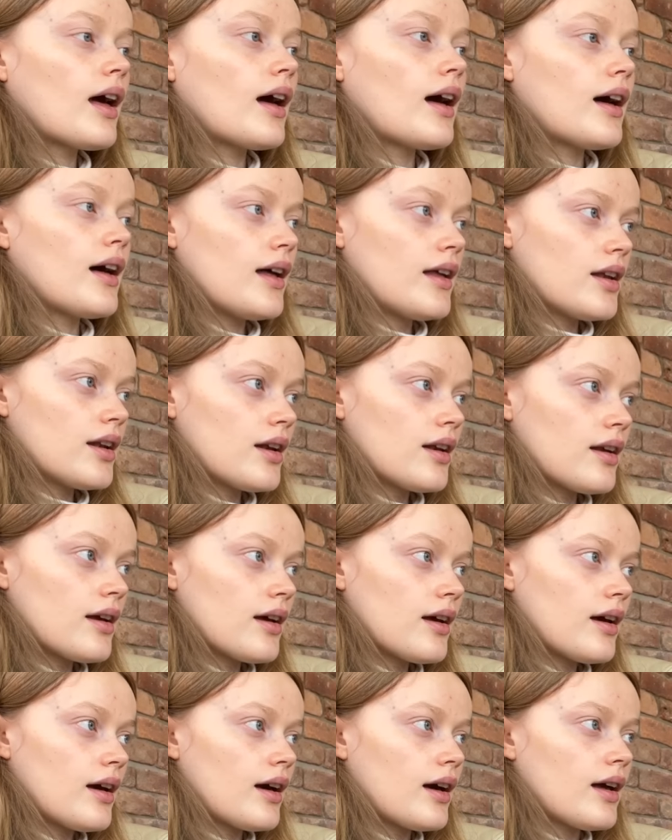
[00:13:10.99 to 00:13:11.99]
And
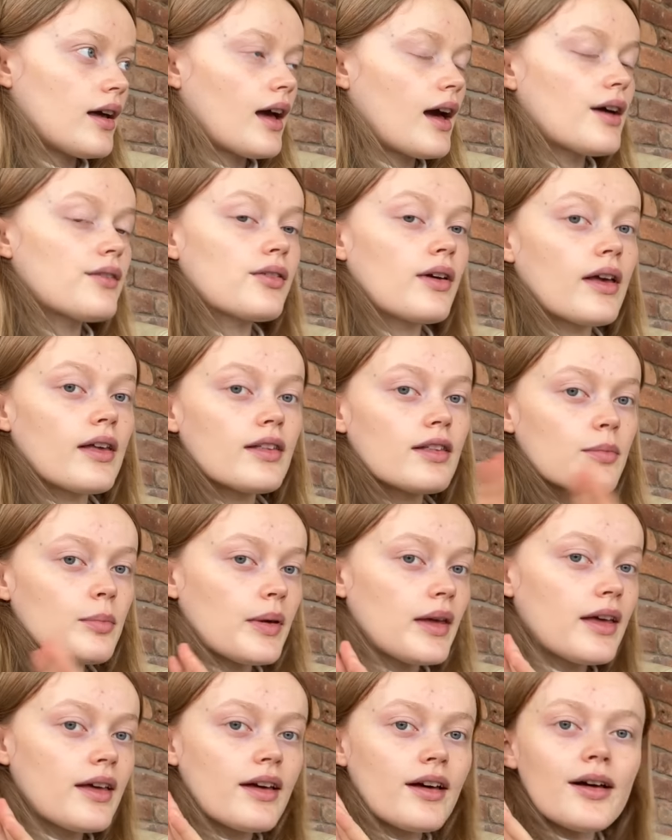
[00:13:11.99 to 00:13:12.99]
I have a
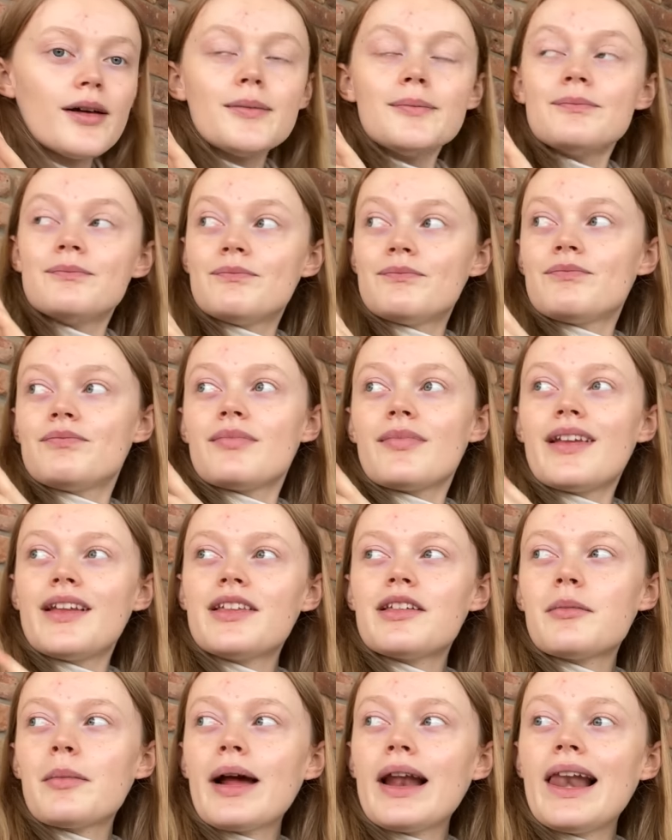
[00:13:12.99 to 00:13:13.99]
speaker
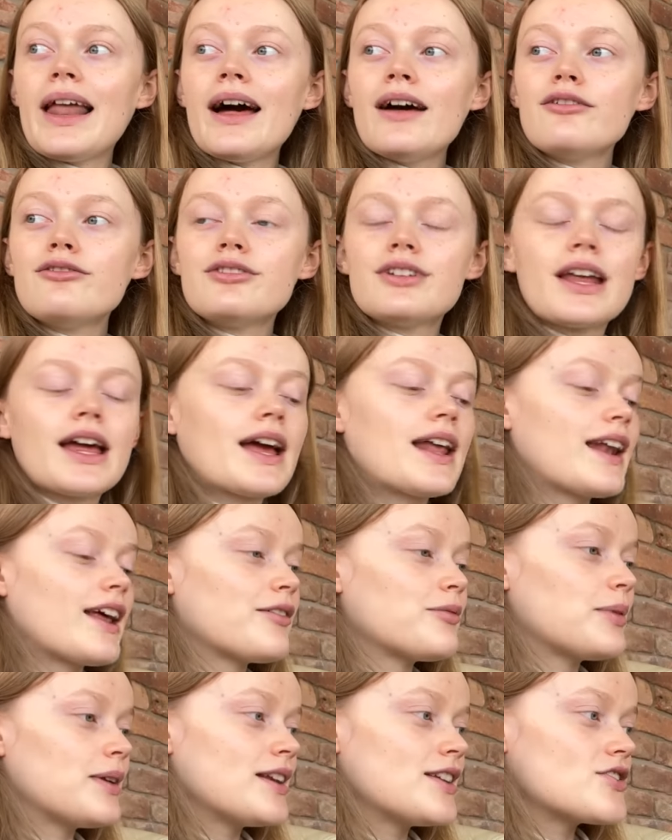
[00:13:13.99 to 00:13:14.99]
to my left, and
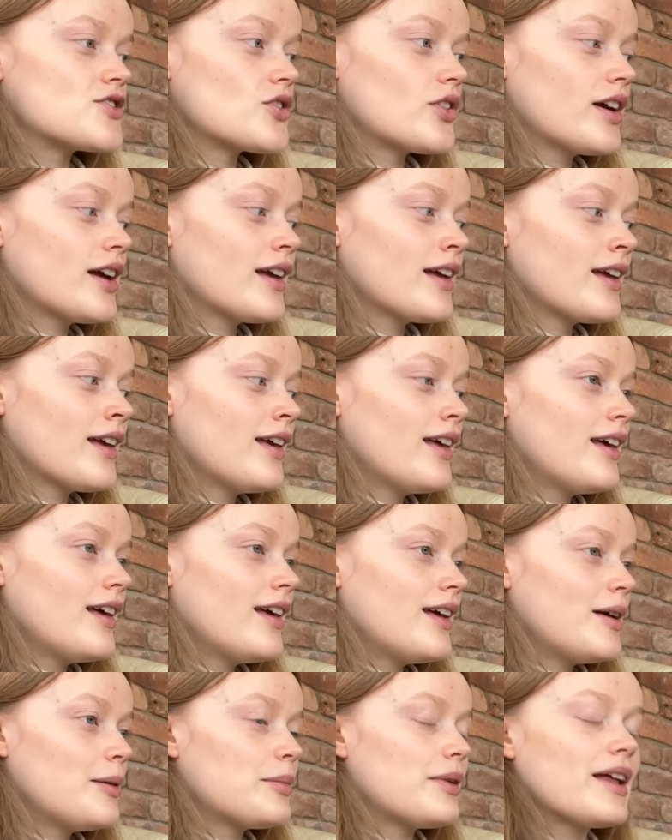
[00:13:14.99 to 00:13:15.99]
I've been enjoying
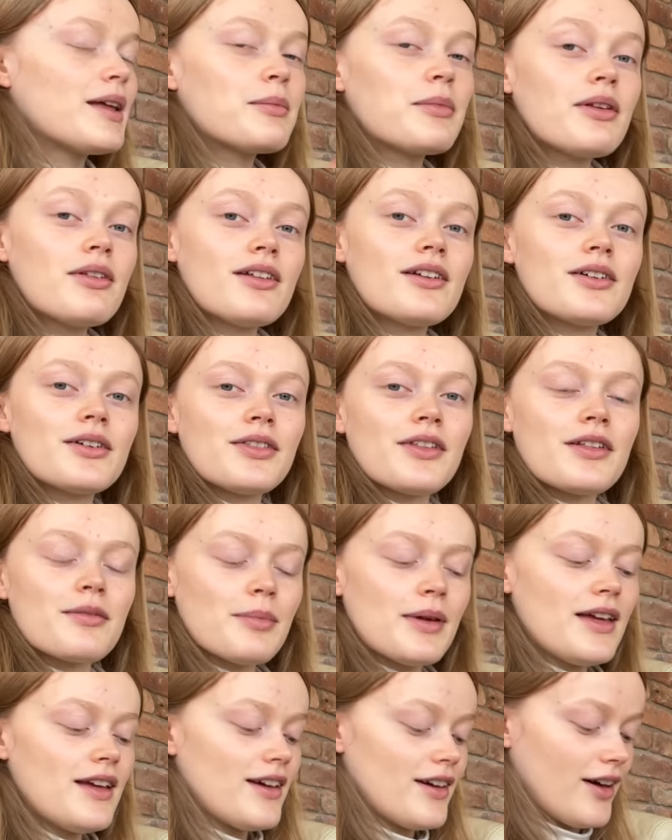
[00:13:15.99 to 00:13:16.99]
playing music on the
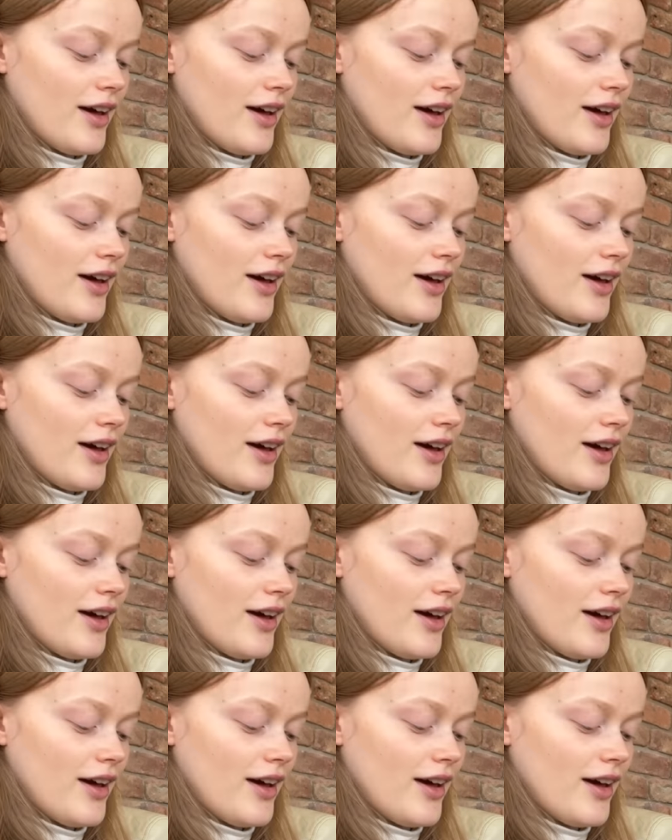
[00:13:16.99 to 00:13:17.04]
speaker.